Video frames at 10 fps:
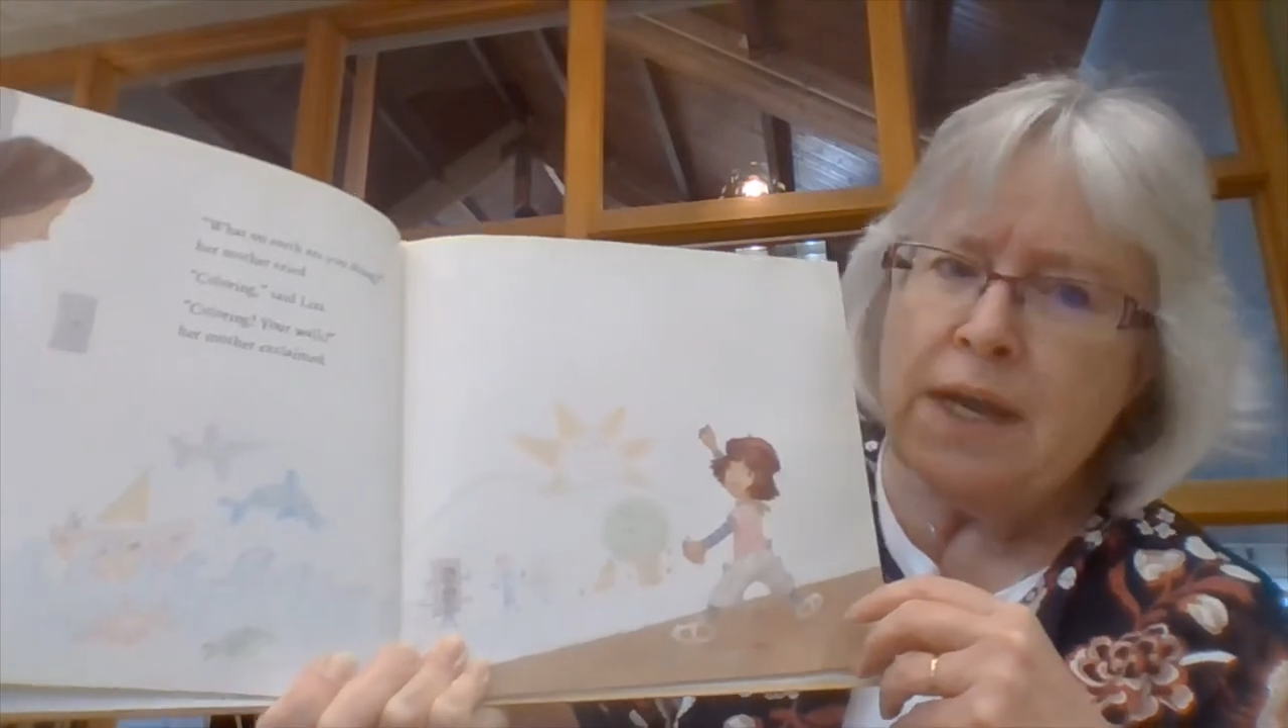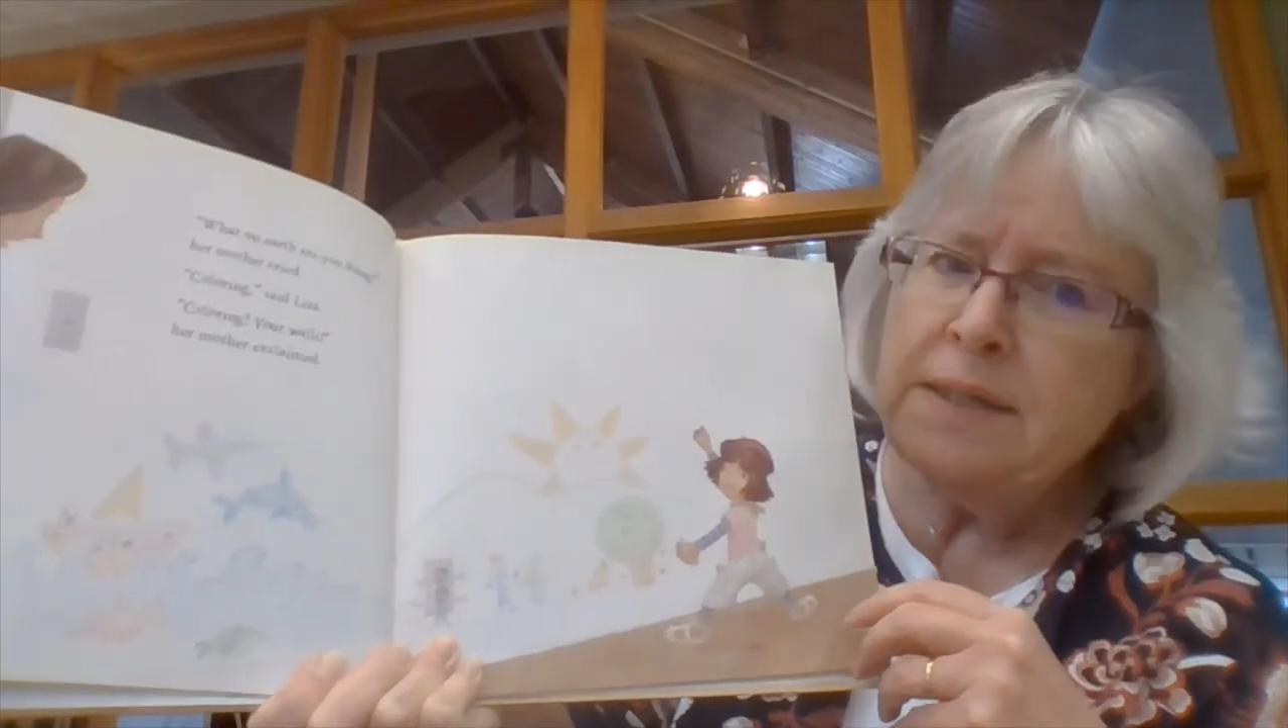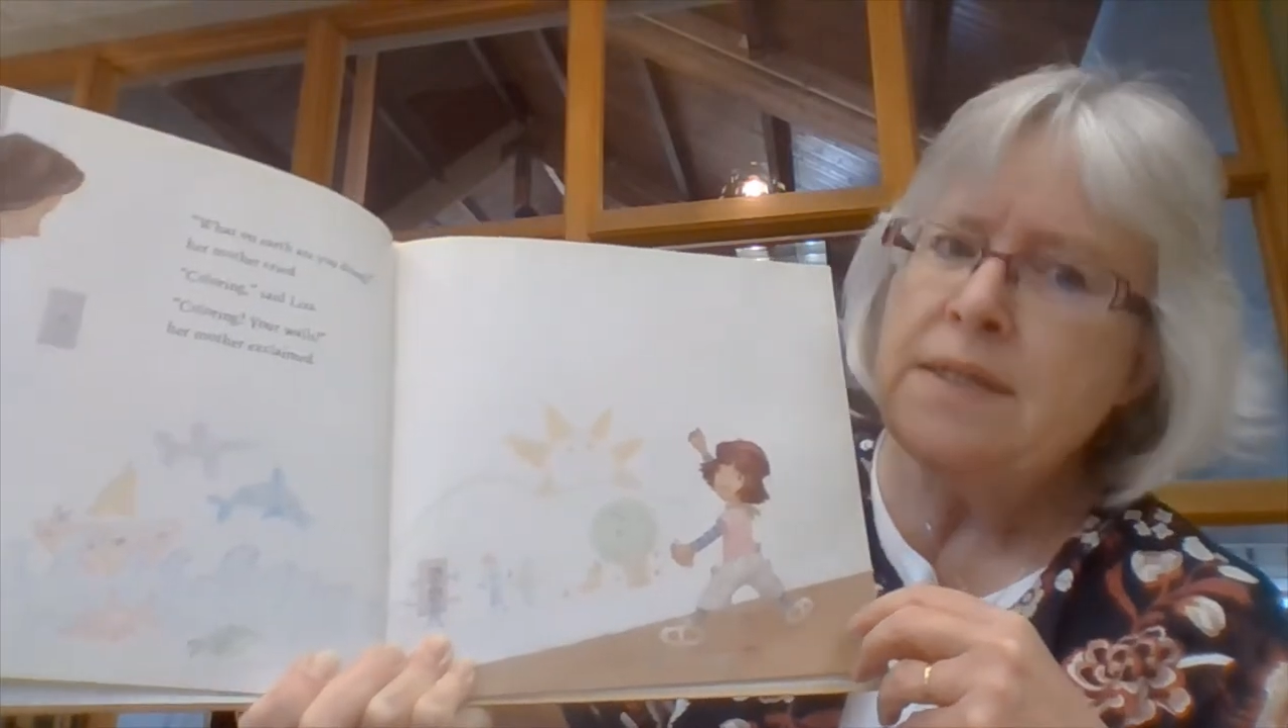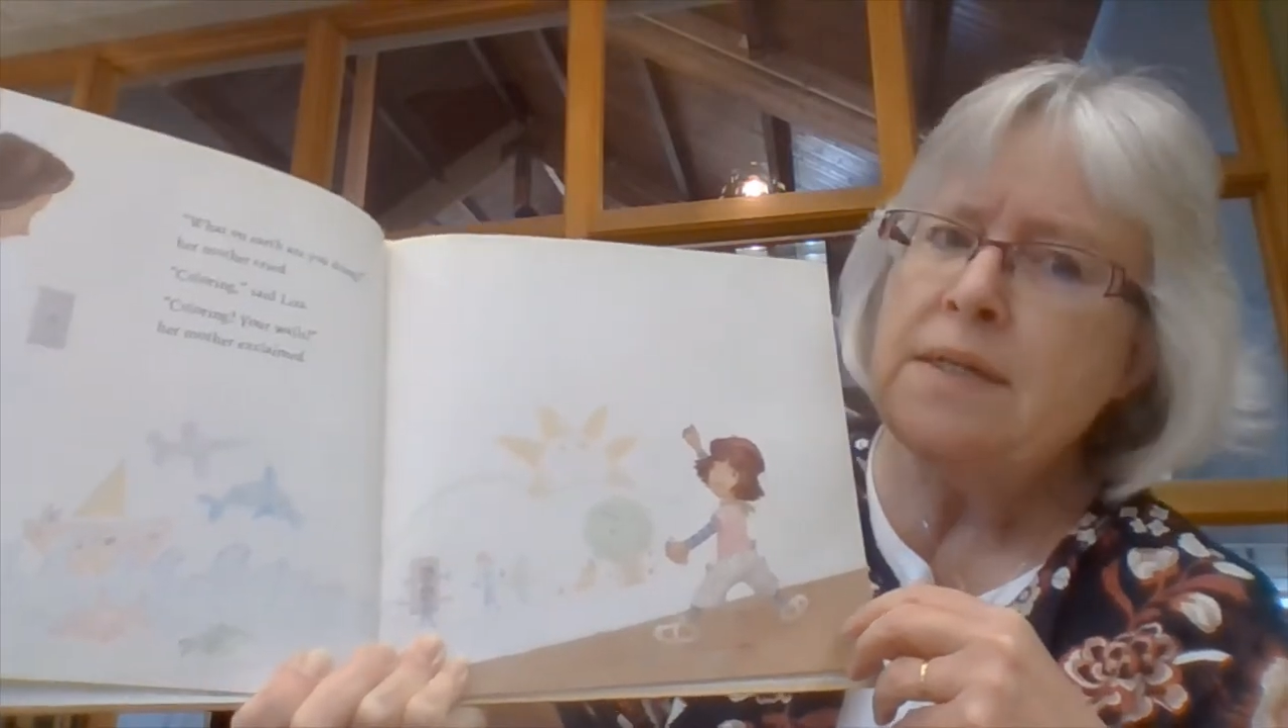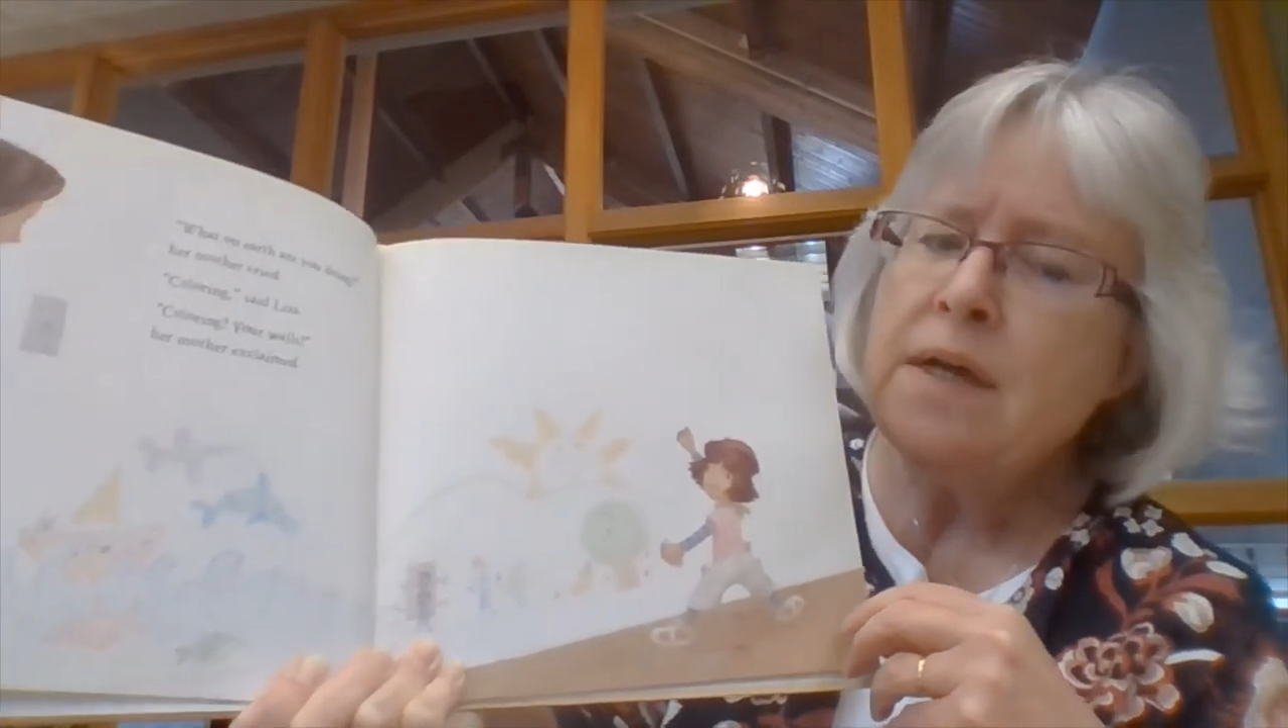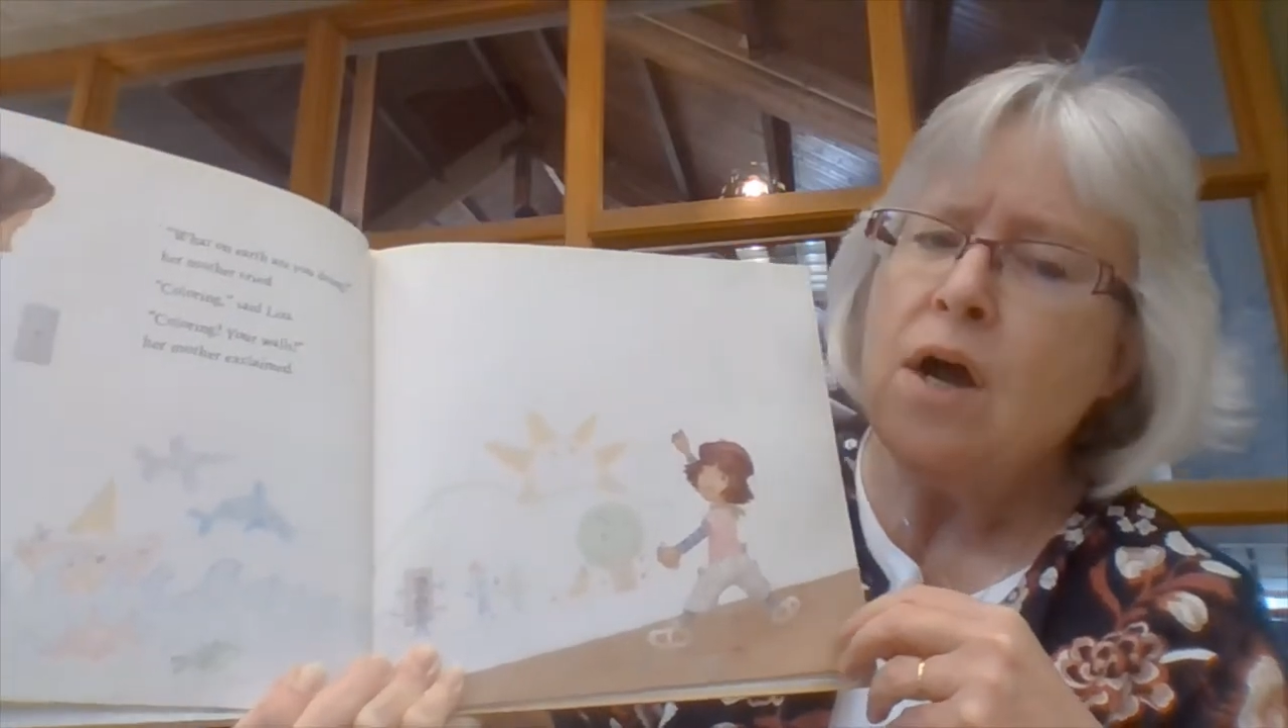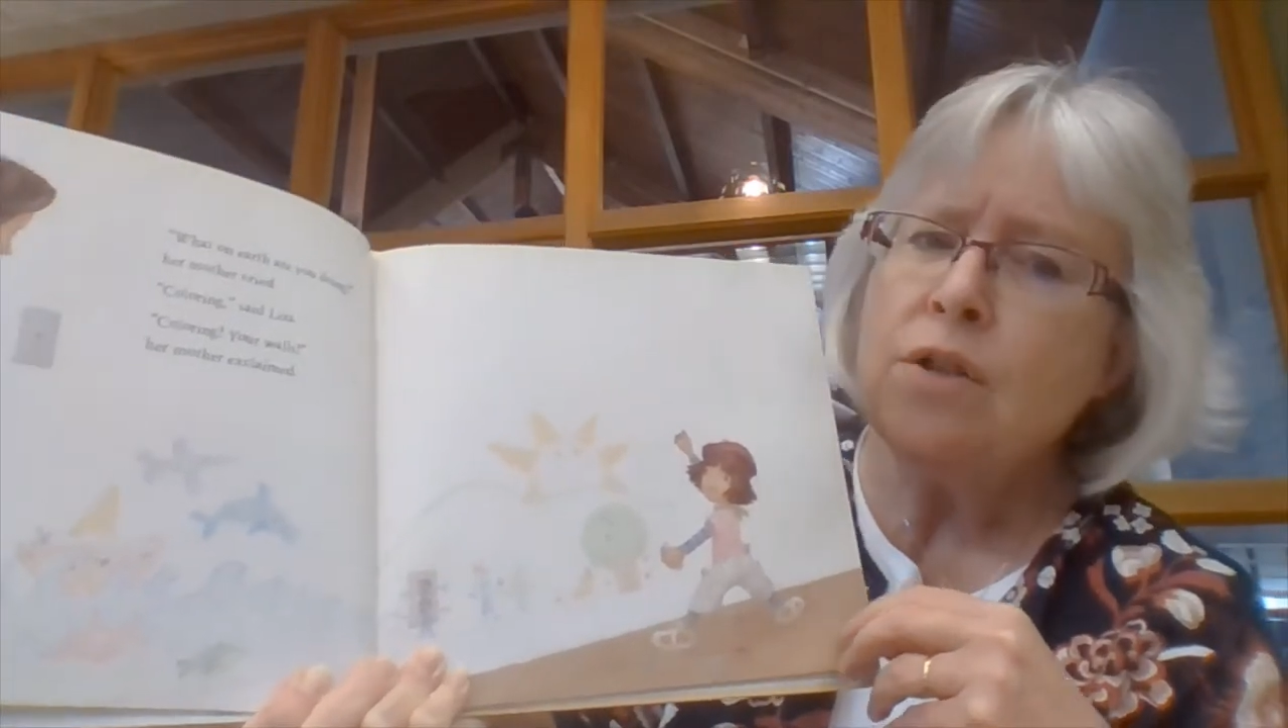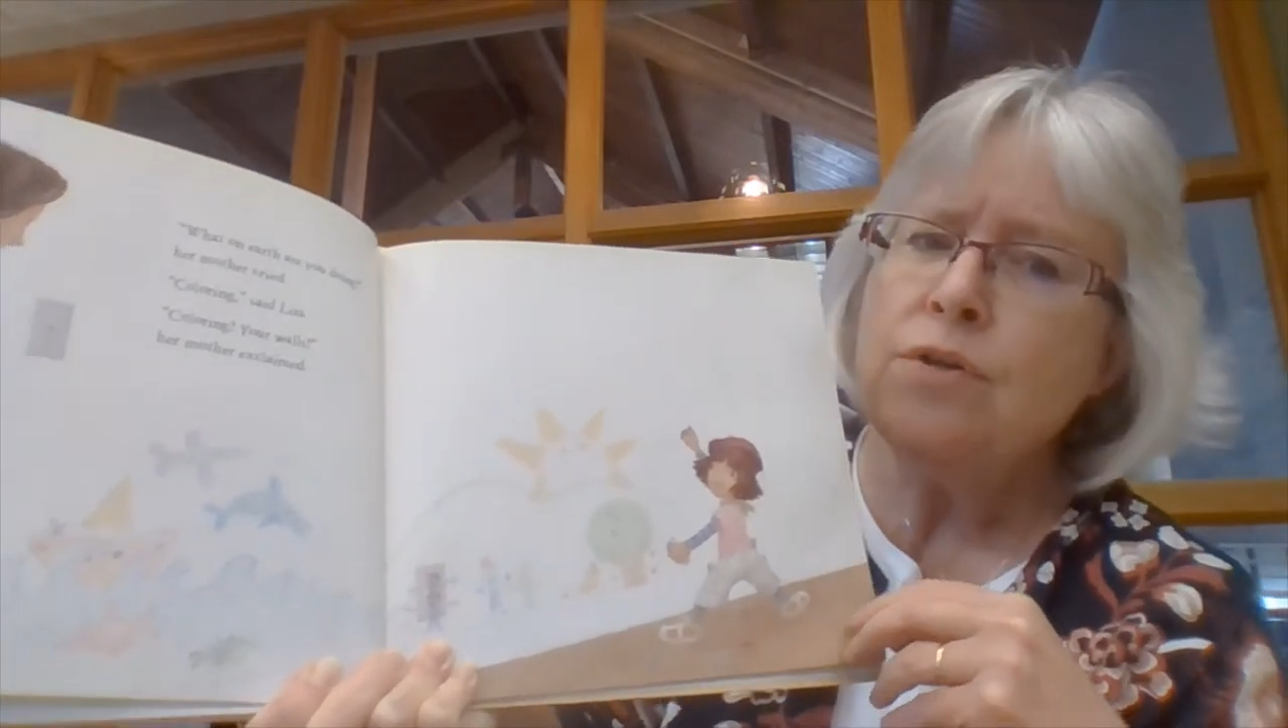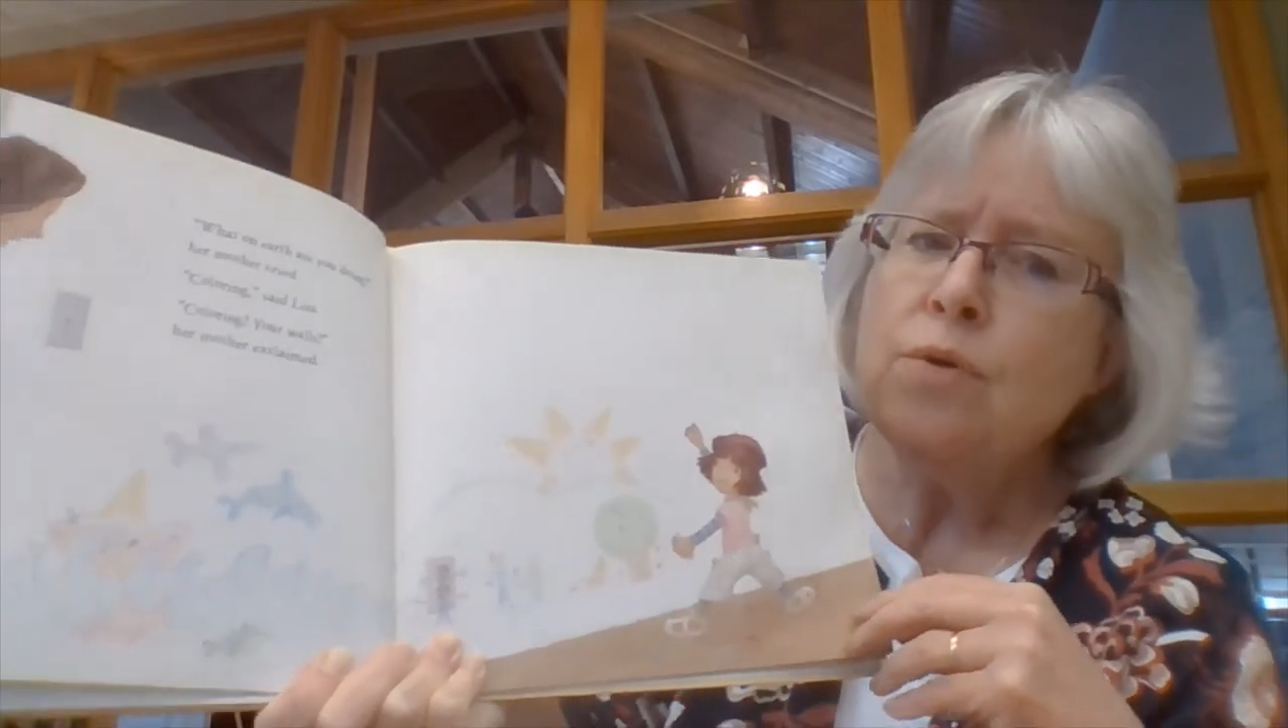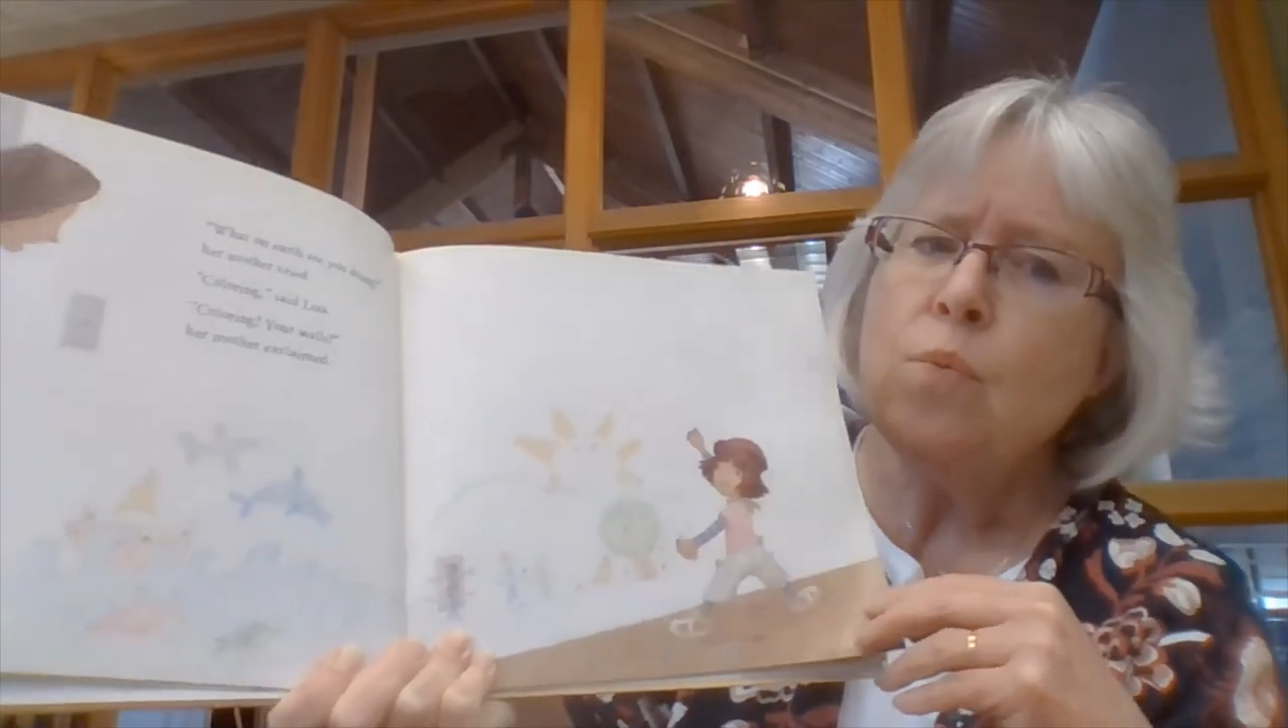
idea to color your